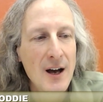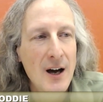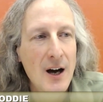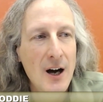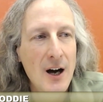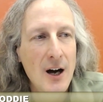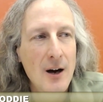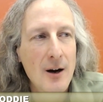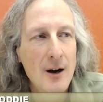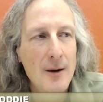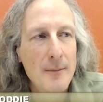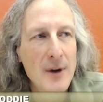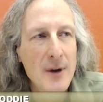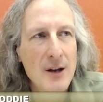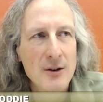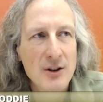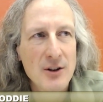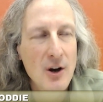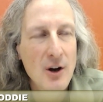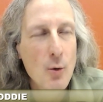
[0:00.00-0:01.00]
Um,
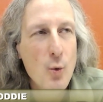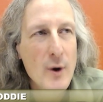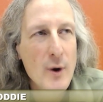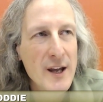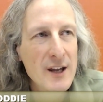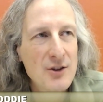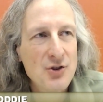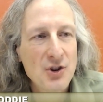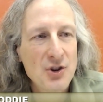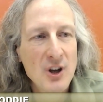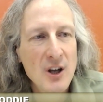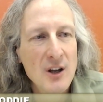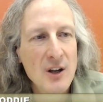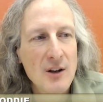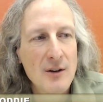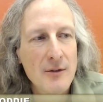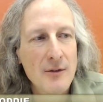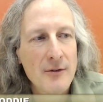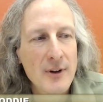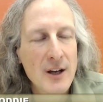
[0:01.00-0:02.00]
and, you know, we
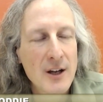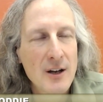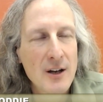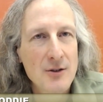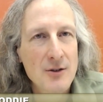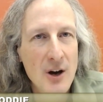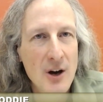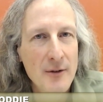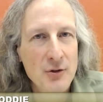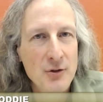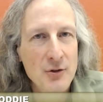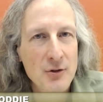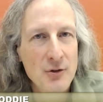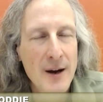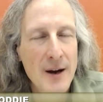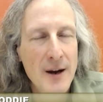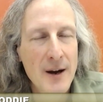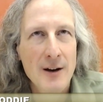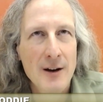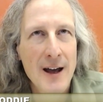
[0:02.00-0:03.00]
achieve in our JavaScript
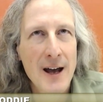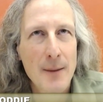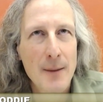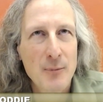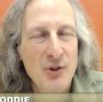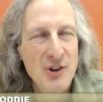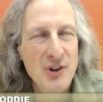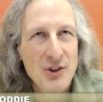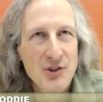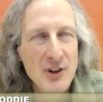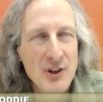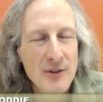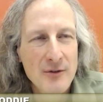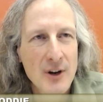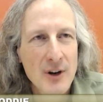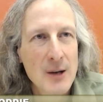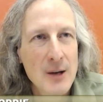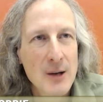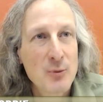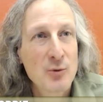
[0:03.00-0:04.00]
powered app 60
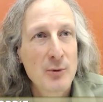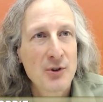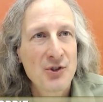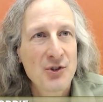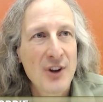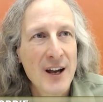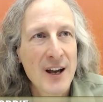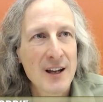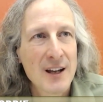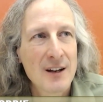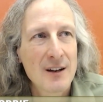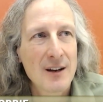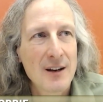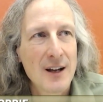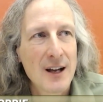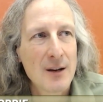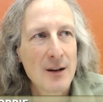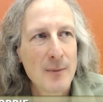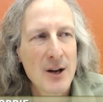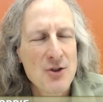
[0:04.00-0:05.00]
frames per second
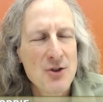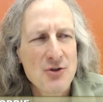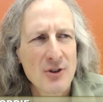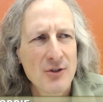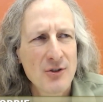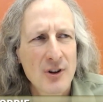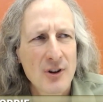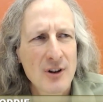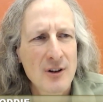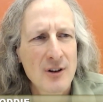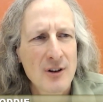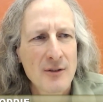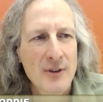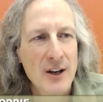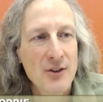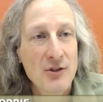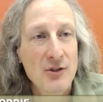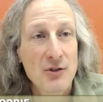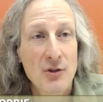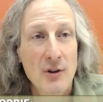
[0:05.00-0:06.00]
animations on a
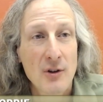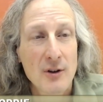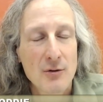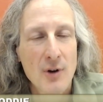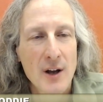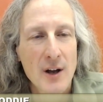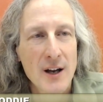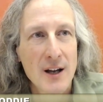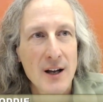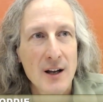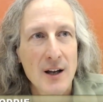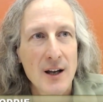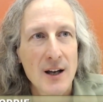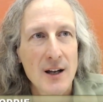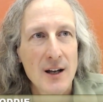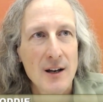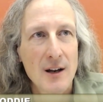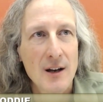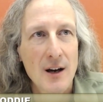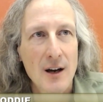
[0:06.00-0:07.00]
device that's only running
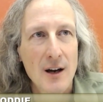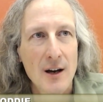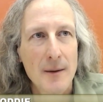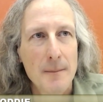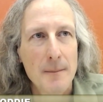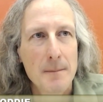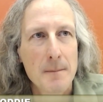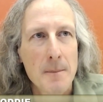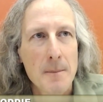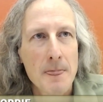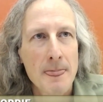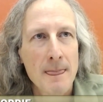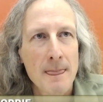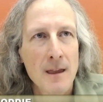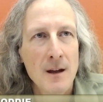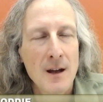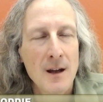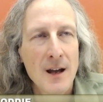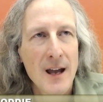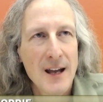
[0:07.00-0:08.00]
at um,
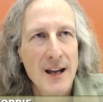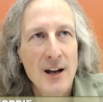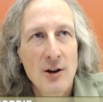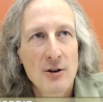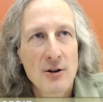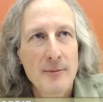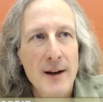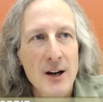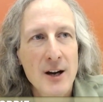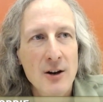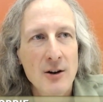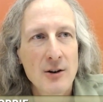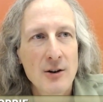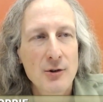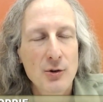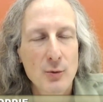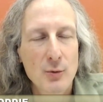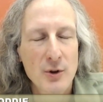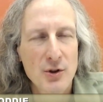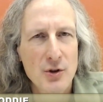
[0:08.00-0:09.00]
800
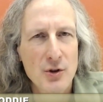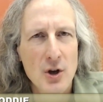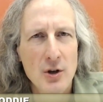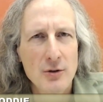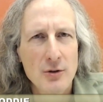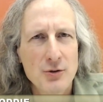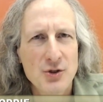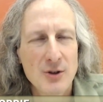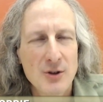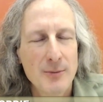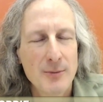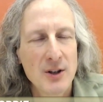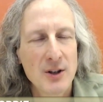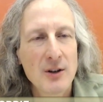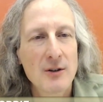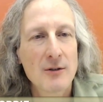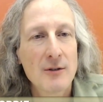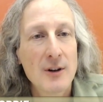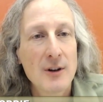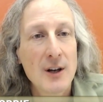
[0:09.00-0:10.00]
megahertz with no
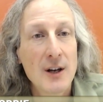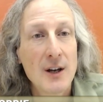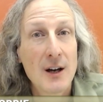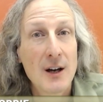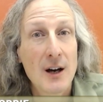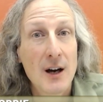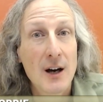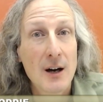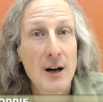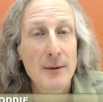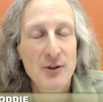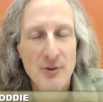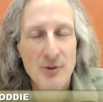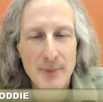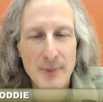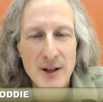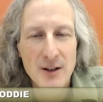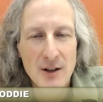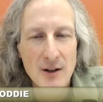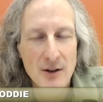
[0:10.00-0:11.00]
GPU. Um, it's a
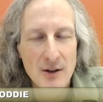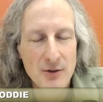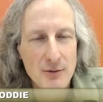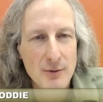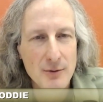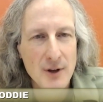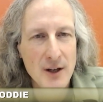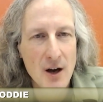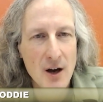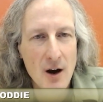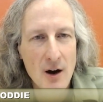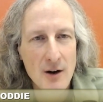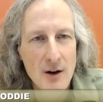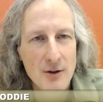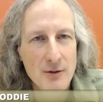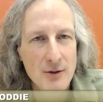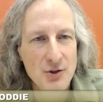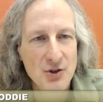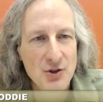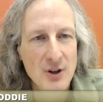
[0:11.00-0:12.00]
big deal. It's really hard
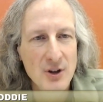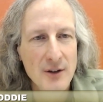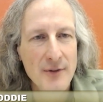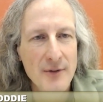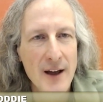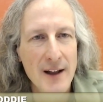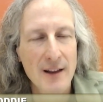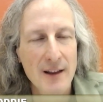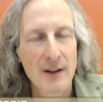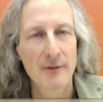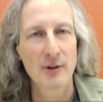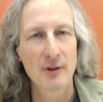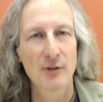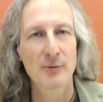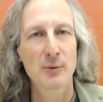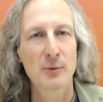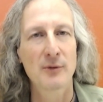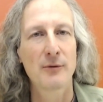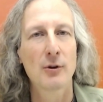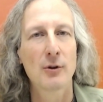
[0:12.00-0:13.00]
to achieve that level of
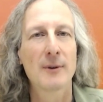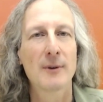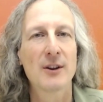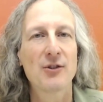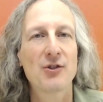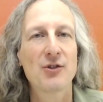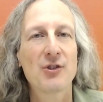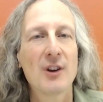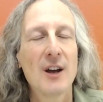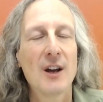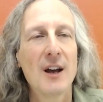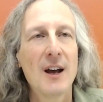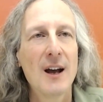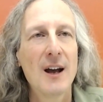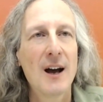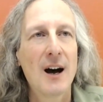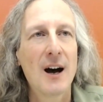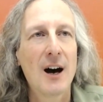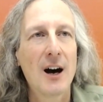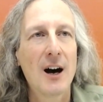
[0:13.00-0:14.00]
performance
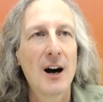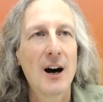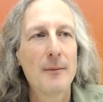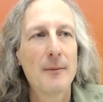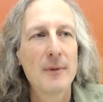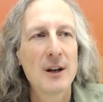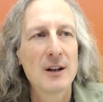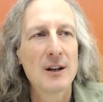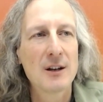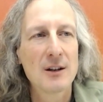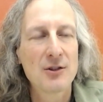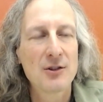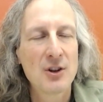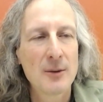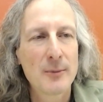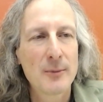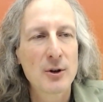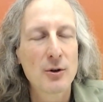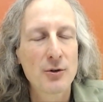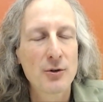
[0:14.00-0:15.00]
um, in a
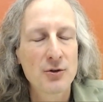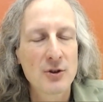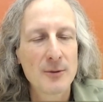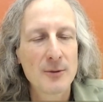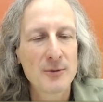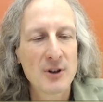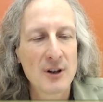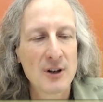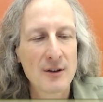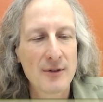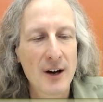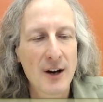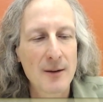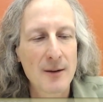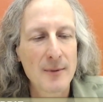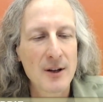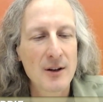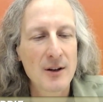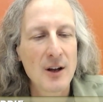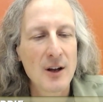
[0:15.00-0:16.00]
typical scripted
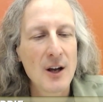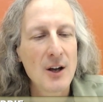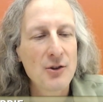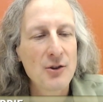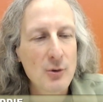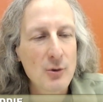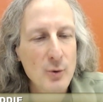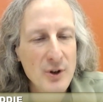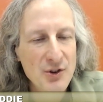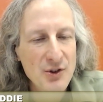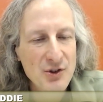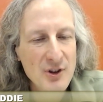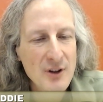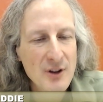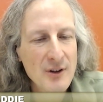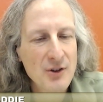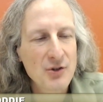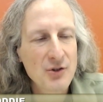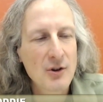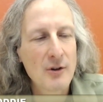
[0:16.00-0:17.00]
environment. So we see
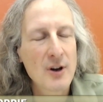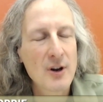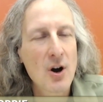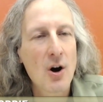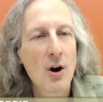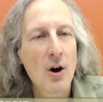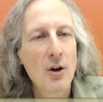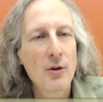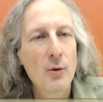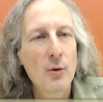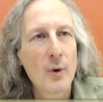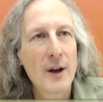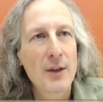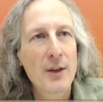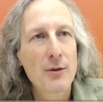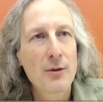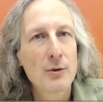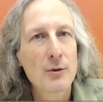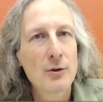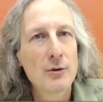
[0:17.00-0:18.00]
this going all the way
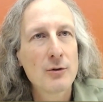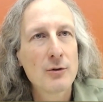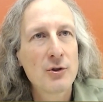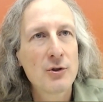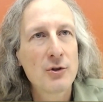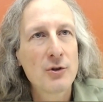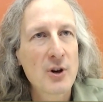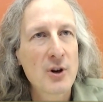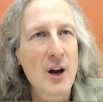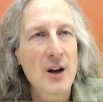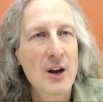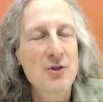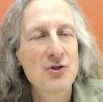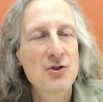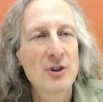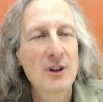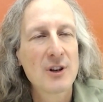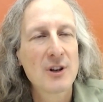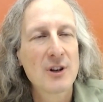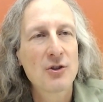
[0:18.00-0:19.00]
through to
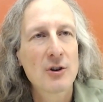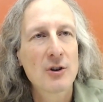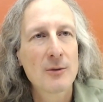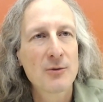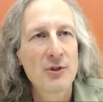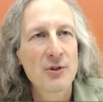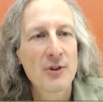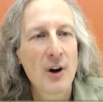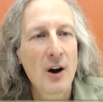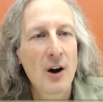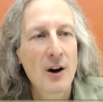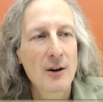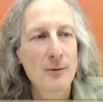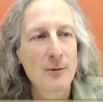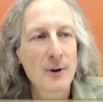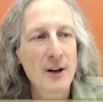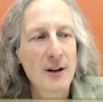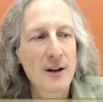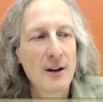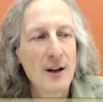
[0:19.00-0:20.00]
production in terms of the
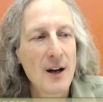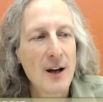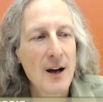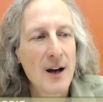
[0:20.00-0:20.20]
hardware.